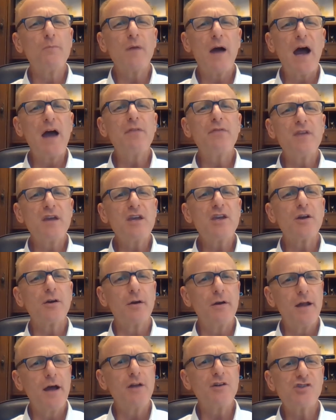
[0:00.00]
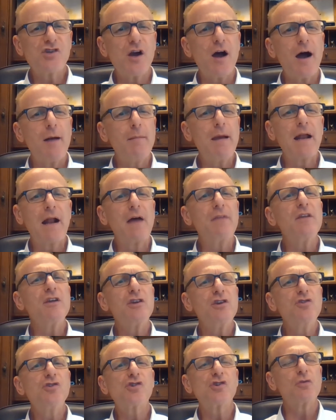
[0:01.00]
I think you're a nut job and I think
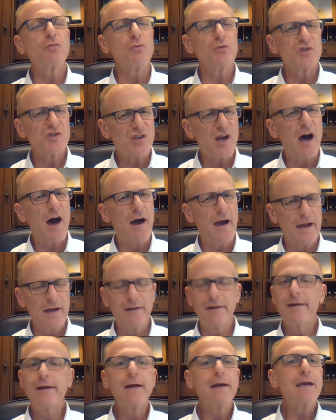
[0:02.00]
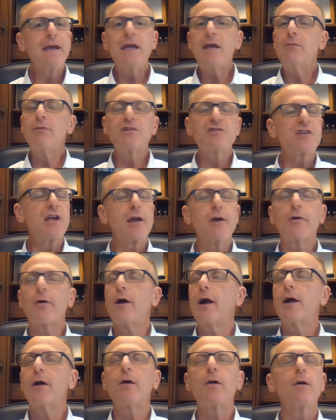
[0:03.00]
you should resign. He would say,
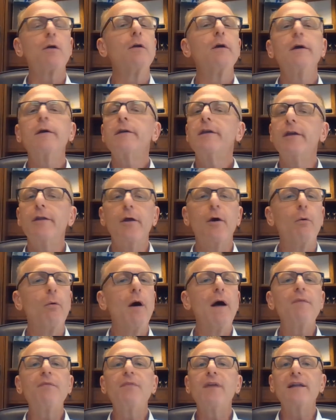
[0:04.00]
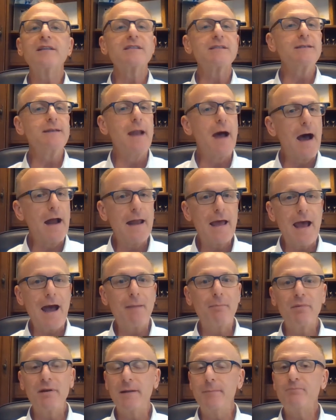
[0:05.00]
Krager, you know what? That's not
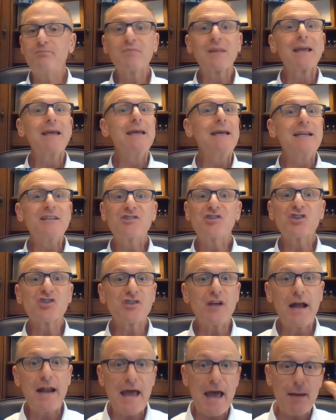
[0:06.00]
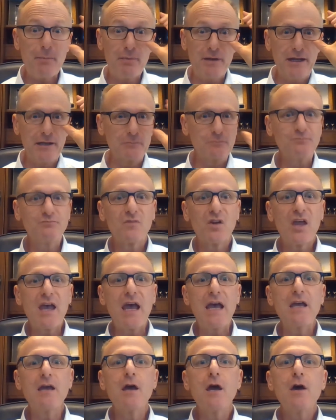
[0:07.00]
happening. It's just not happening.
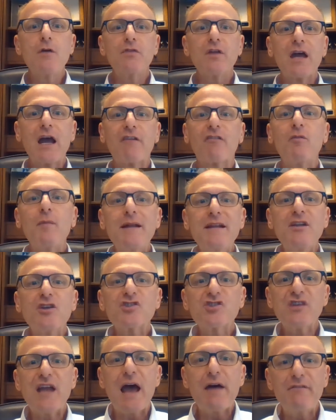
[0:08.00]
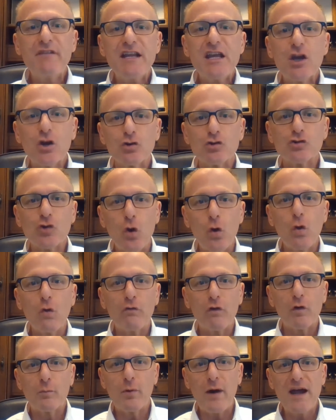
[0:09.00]
Okay. The government doesn't have any control over
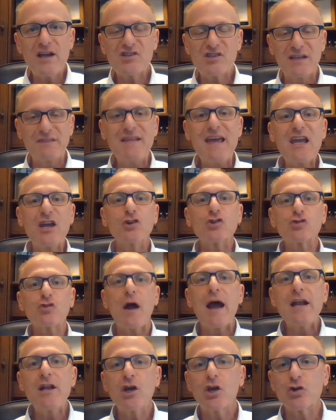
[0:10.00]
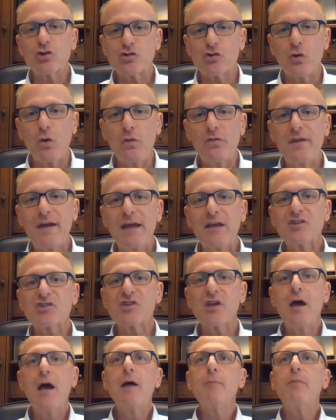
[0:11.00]
pricing. They can try to control things,
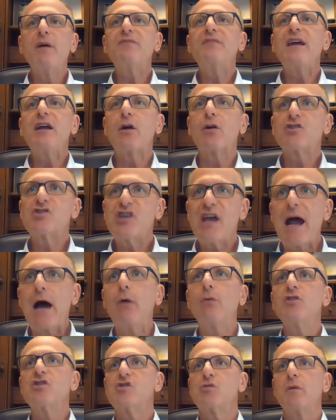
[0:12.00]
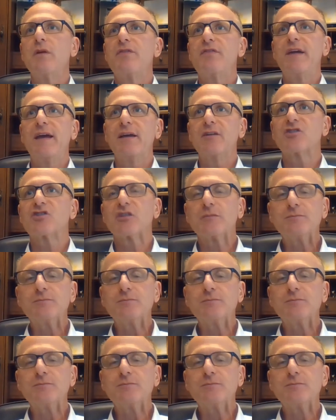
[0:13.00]
but they are challenged with things.